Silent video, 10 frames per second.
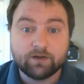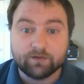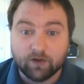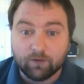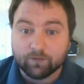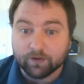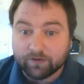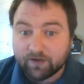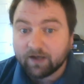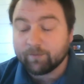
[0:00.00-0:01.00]
So for
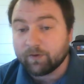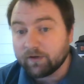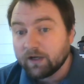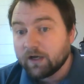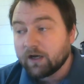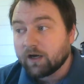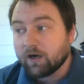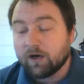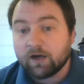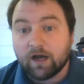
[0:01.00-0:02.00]
example, a
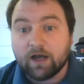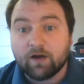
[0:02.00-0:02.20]
hook I